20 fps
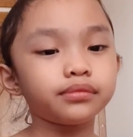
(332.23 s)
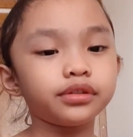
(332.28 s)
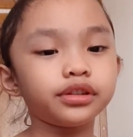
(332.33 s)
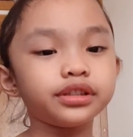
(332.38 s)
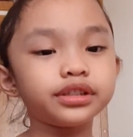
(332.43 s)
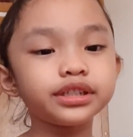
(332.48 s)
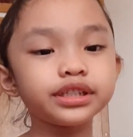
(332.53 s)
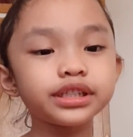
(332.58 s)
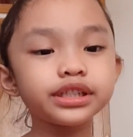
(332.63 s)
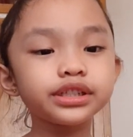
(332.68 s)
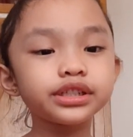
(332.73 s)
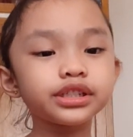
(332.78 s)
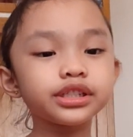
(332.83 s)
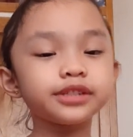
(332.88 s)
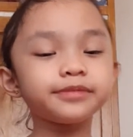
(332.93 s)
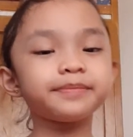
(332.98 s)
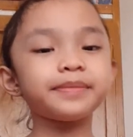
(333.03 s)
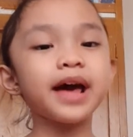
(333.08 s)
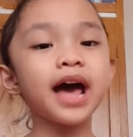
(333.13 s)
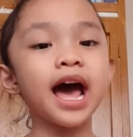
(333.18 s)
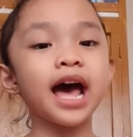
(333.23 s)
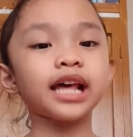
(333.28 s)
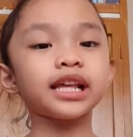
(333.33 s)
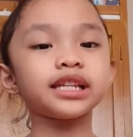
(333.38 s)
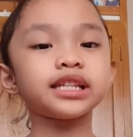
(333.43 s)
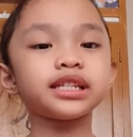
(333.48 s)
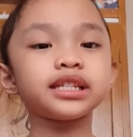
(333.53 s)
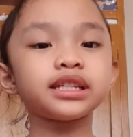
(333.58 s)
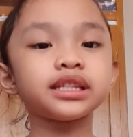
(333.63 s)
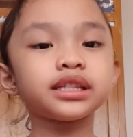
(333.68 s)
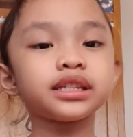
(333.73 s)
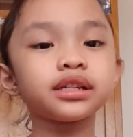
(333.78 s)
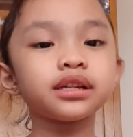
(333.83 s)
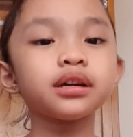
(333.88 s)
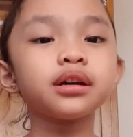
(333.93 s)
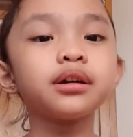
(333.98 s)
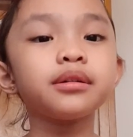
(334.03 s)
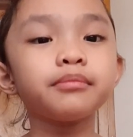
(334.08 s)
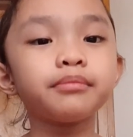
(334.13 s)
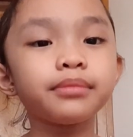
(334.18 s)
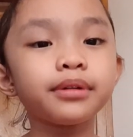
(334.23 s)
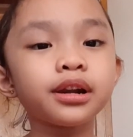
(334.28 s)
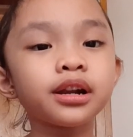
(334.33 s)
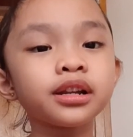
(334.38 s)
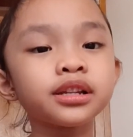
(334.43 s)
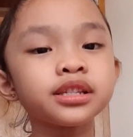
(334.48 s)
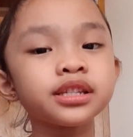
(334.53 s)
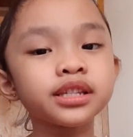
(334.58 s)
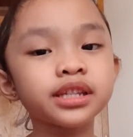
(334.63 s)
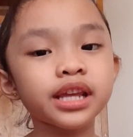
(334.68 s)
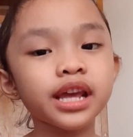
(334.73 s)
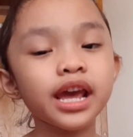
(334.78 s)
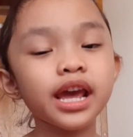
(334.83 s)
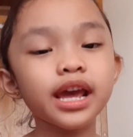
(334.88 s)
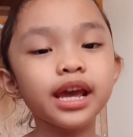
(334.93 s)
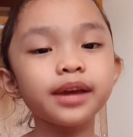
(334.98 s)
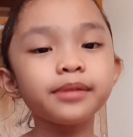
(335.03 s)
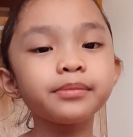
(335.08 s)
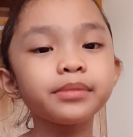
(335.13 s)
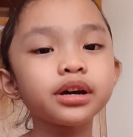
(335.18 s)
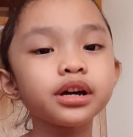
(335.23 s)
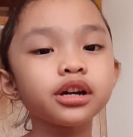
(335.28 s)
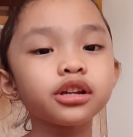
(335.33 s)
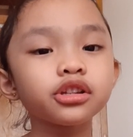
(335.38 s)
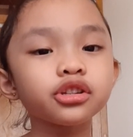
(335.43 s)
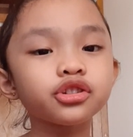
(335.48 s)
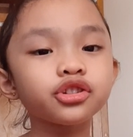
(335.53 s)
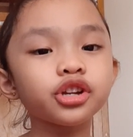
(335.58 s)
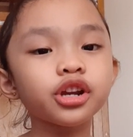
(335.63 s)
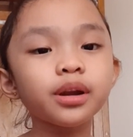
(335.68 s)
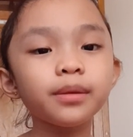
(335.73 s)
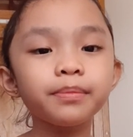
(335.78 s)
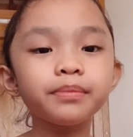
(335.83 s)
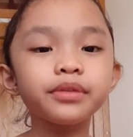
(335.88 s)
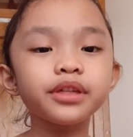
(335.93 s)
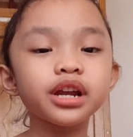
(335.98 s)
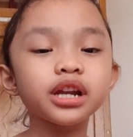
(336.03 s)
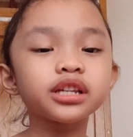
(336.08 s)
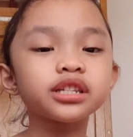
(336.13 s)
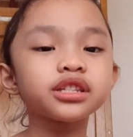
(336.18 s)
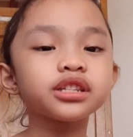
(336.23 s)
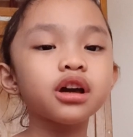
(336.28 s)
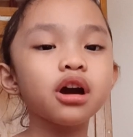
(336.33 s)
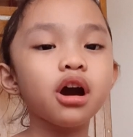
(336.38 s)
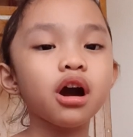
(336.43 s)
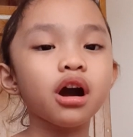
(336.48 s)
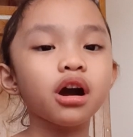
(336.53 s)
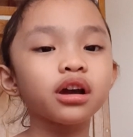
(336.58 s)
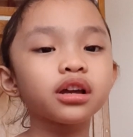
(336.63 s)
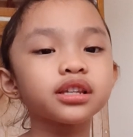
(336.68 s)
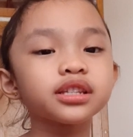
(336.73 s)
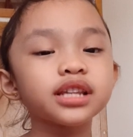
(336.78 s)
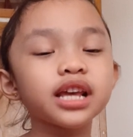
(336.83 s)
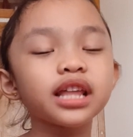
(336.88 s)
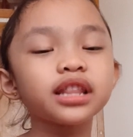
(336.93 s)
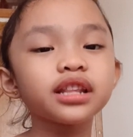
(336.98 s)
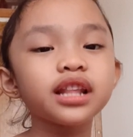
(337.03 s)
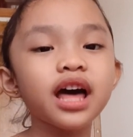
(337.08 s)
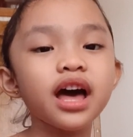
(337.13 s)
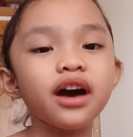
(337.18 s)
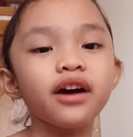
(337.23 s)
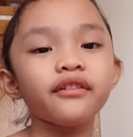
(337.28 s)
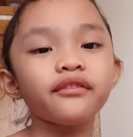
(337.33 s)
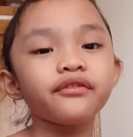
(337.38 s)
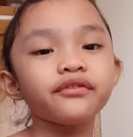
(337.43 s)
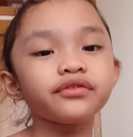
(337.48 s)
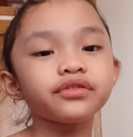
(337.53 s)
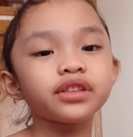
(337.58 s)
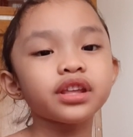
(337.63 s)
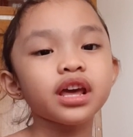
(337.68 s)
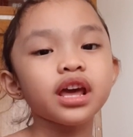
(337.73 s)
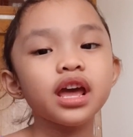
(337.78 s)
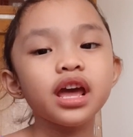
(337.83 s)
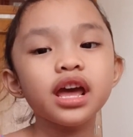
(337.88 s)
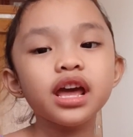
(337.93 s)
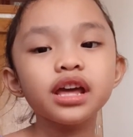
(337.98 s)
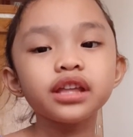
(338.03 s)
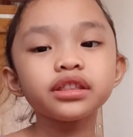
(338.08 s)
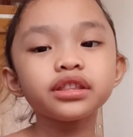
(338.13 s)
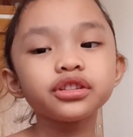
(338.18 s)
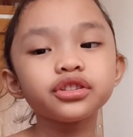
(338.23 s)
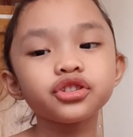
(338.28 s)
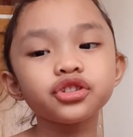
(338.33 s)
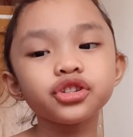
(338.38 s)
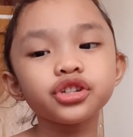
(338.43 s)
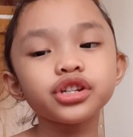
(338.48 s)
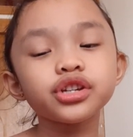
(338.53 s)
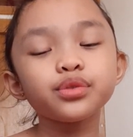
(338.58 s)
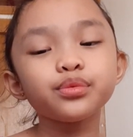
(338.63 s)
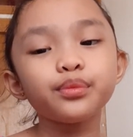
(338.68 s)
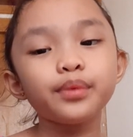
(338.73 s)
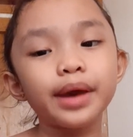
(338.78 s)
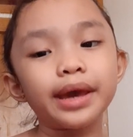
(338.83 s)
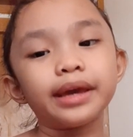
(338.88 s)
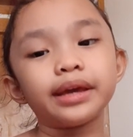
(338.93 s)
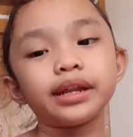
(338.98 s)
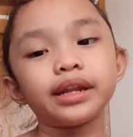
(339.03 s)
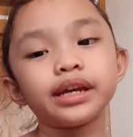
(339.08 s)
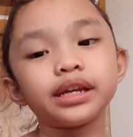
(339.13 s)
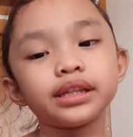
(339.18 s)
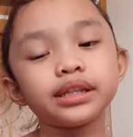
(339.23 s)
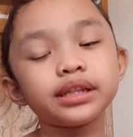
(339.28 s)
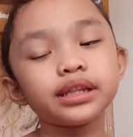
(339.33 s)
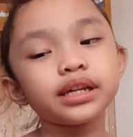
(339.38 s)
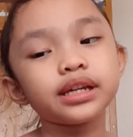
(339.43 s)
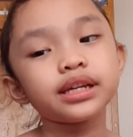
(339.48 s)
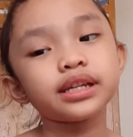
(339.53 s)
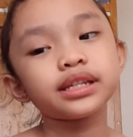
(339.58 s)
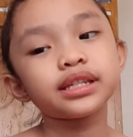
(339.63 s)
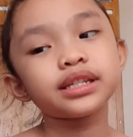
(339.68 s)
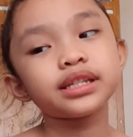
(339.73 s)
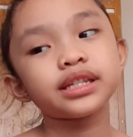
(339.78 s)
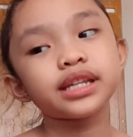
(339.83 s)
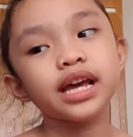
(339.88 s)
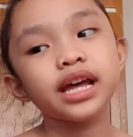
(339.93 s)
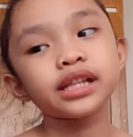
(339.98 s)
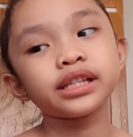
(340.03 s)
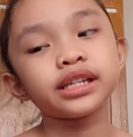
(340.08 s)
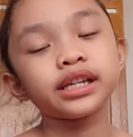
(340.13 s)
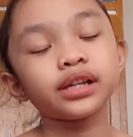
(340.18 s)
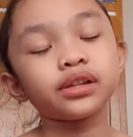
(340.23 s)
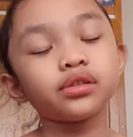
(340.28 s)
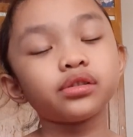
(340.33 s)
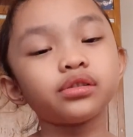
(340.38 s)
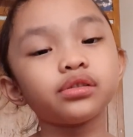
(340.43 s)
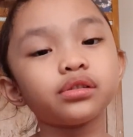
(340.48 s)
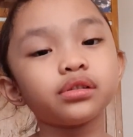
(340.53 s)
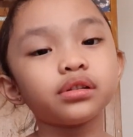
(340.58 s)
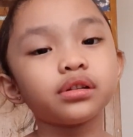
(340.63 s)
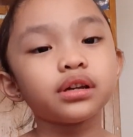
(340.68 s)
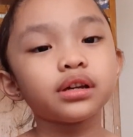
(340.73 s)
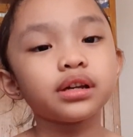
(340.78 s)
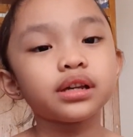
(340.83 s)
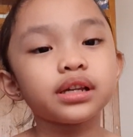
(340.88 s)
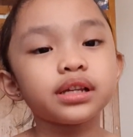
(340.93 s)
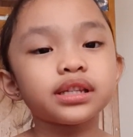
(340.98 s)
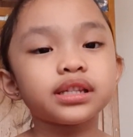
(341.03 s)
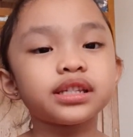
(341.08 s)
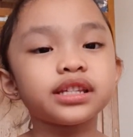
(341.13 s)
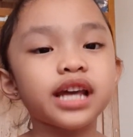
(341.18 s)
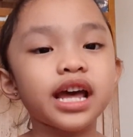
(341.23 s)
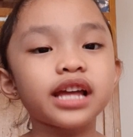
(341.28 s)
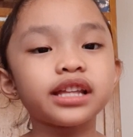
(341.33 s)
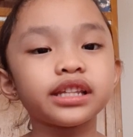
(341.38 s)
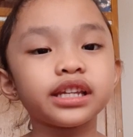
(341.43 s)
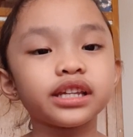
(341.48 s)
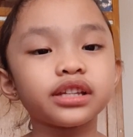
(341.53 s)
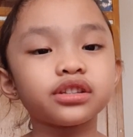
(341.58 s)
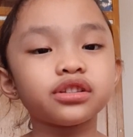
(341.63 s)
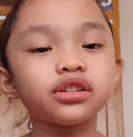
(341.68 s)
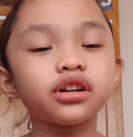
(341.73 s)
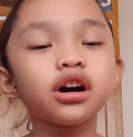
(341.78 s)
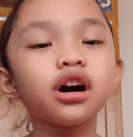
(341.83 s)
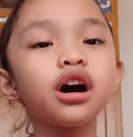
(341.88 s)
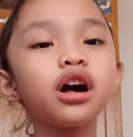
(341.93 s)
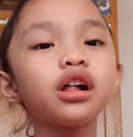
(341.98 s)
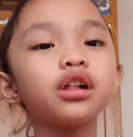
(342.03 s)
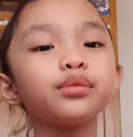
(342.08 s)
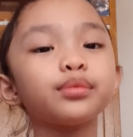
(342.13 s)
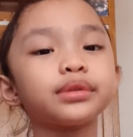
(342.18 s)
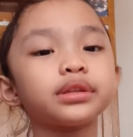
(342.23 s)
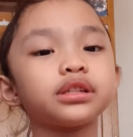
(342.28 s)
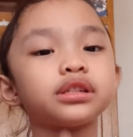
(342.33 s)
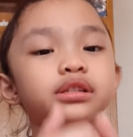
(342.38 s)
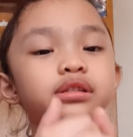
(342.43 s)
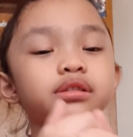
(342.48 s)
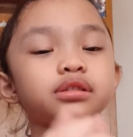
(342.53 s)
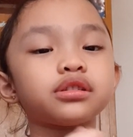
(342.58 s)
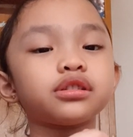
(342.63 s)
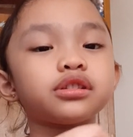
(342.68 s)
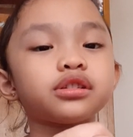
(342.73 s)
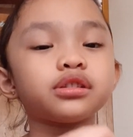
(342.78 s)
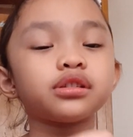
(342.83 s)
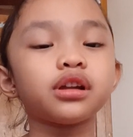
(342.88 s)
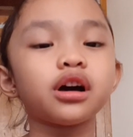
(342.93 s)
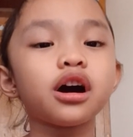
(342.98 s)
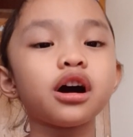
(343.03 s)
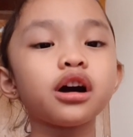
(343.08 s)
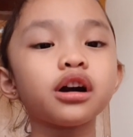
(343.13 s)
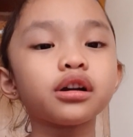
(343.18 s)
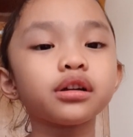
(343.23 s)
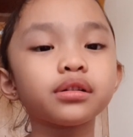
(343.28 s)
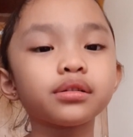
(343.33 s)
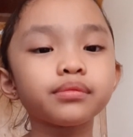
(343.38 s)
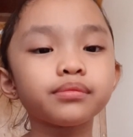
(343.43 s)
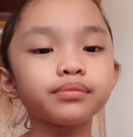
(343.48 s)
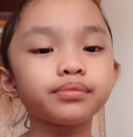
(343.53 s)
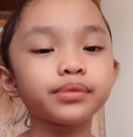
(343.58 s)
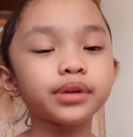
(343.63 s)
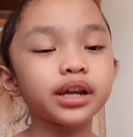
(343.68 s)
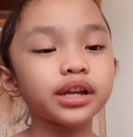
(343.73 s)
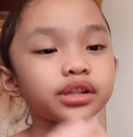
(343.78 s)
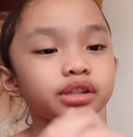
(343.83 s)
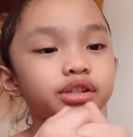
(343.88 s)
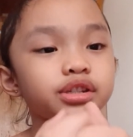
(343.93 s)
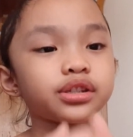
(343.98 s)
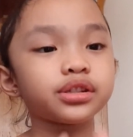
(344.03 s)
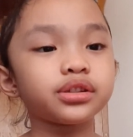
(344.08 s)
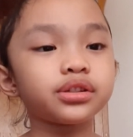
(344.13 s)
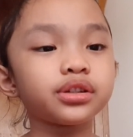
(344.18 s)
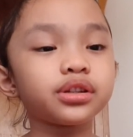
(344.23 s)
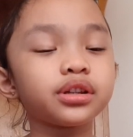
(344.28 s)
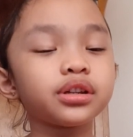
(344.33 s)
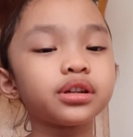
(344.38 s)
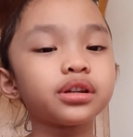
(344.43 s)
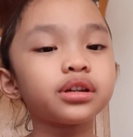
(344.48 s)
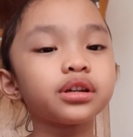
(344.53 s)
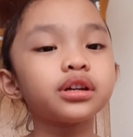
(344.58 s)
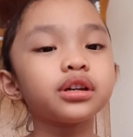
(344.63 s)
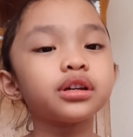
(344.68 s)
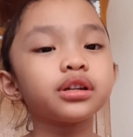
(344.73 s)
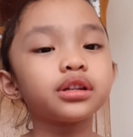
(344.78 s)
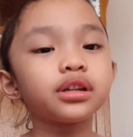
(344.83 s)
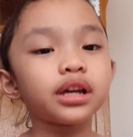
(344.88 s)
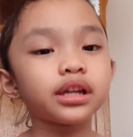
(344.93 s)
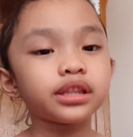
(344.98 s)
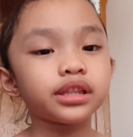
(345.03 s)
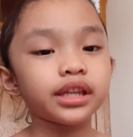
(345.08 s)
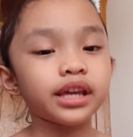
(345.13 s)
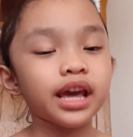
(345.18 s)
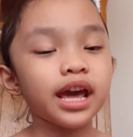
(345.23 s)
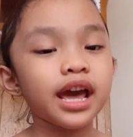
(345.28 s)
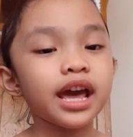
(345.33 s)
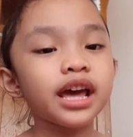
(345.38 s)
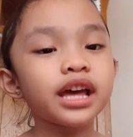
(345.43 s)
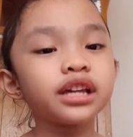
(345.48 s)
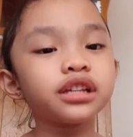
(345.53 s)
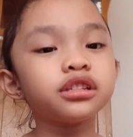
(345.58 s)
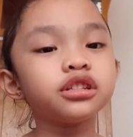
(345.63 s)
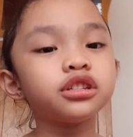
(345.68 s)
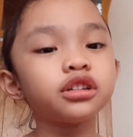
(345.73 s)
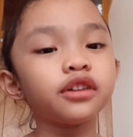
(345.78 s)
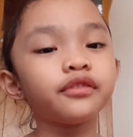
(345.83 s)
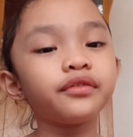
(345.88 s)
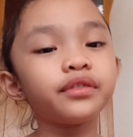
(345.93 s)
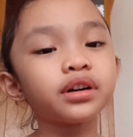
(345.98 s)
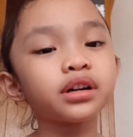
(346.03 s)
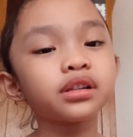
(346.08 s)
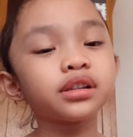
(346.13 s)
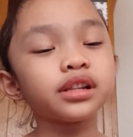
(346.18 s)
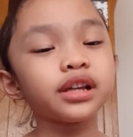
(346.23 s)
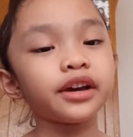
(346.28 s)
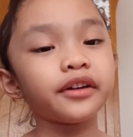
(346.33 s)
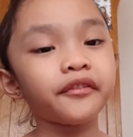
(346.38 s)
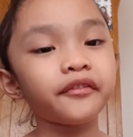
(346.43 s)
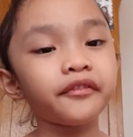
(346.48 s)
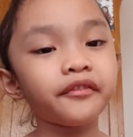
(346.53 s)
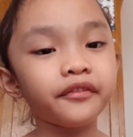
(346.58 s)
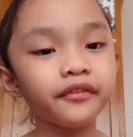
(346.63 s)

Years passed. Birds came, chirped their songs, and left, and the tree waited, standing tall with its long branch at the edge of a cliff,